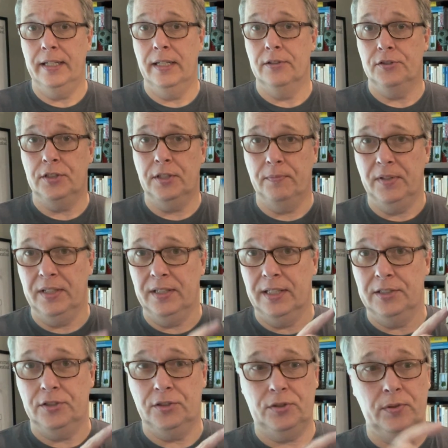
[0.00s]
something
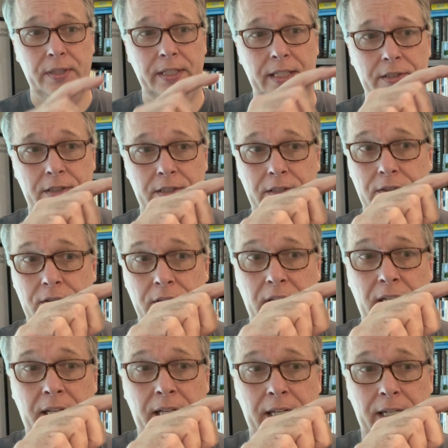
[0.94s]
that's 3 inches,
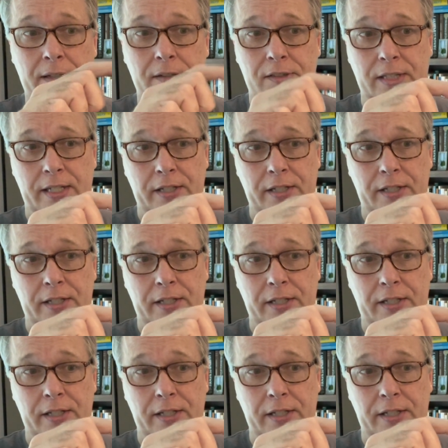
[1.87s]
say